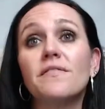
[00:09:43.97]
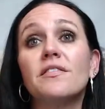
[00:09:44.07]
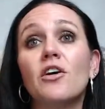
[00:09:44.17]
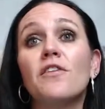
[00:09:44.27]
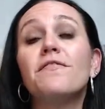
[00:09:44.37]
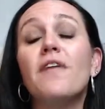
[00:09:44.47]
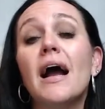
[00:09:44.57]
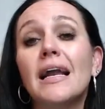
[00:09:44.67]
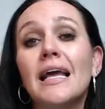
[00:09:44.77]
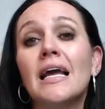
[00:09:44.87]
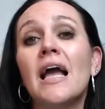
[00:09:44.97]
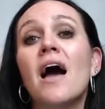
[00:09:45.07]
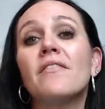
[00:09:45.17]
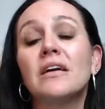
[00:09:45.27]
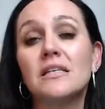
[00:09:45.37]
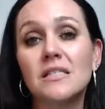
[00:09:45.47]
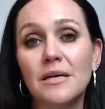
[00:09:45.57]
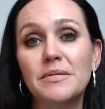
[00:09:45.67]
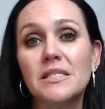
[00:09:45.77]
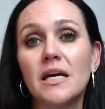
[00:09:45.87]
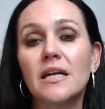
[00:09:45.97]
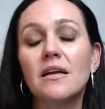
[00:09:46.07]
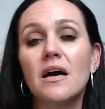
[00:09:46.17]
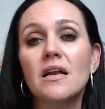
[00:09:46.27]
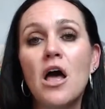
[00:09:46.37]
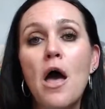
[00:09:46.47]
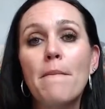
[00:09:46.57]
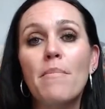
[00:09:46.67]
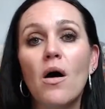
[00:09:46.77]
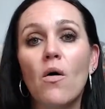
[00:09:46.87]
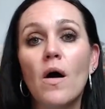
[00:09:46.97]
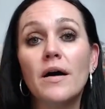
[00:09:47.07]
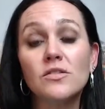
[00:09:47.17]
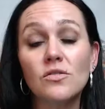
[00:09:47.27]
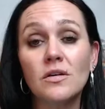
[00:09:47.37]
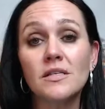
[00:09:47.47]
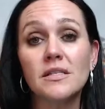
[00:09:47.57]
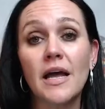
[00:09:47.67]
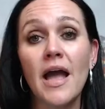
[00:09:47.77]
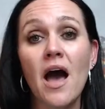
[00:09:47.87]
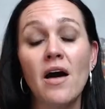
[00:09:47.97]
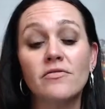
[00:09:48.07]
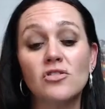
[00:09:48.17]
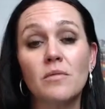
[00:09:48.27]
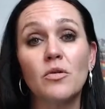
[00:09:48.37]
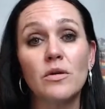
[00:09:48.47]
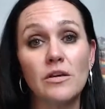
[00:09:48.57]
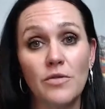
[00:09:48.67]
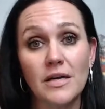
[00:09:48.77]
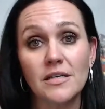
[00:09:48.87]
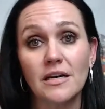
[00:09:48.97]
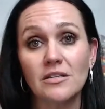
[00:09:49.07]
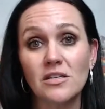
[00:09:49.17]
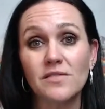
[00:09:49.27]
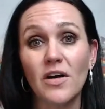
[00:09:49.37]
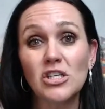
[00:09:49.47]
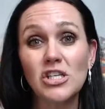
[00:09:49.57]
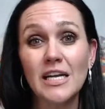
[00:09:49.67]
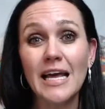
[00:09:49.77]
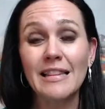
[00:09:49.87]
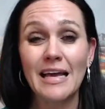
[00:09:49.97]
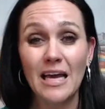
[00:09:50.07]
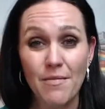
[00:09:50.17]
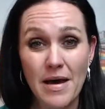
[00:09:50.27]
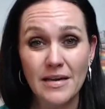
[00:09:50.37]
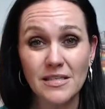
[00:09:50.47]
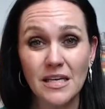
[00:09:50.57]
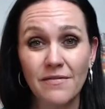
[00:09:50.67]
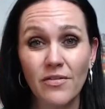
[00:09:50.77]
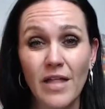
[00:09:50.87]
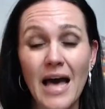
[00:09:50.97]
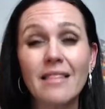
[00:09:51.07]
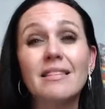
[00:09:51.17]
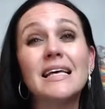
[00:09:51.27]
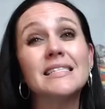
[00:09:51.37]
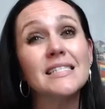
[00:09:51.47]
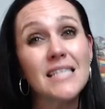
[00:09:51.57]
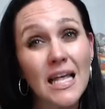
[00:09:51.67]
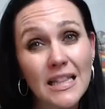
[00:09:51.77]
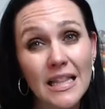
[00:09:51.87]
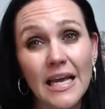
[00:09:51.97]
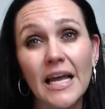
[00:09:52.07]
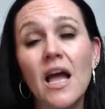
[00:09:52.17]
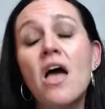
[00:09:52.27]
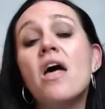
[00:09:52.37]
They're fighting having a sleep study done, but as soon as they have trouble with erectile dysfunction and they get a medicine for that, then suddenly